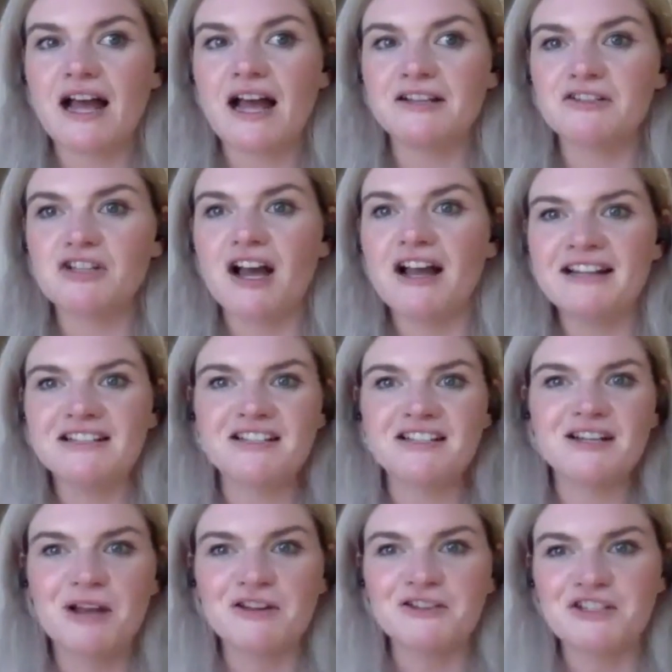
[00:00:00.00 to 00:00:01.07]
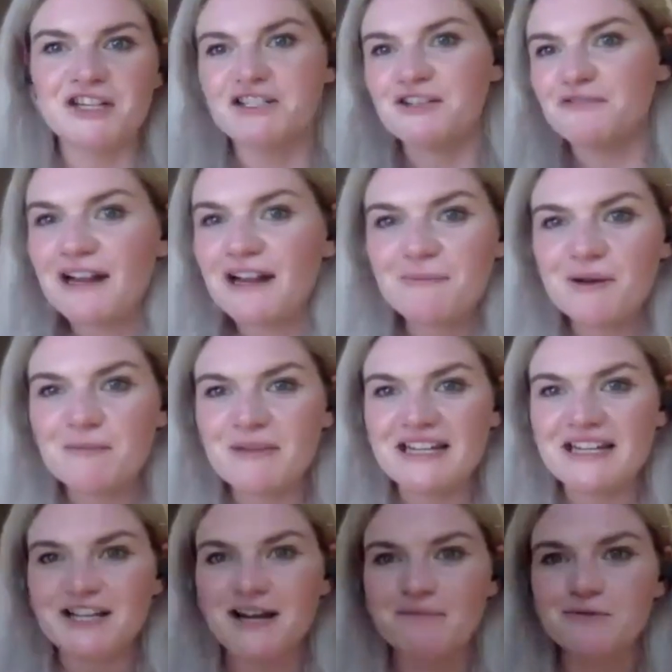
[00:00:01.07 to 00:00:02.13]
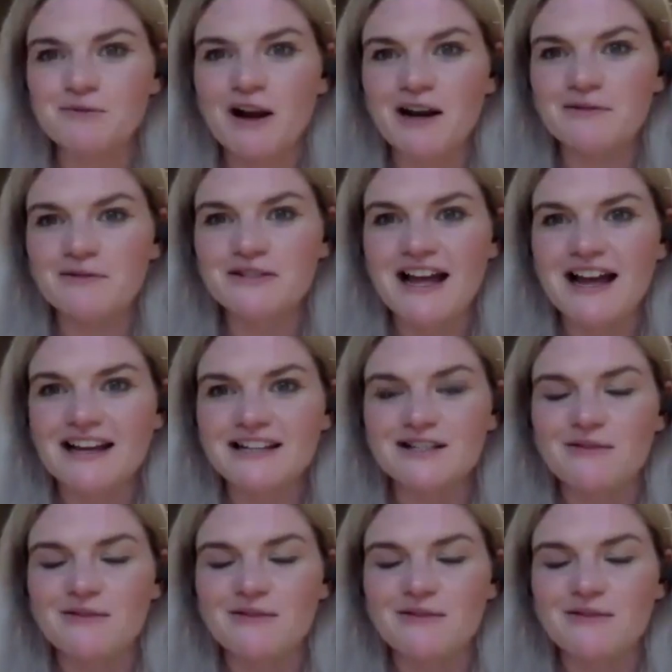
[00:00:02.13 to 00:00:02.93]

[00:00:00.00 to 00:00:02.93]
And I ended up going to developer meetups while I was there.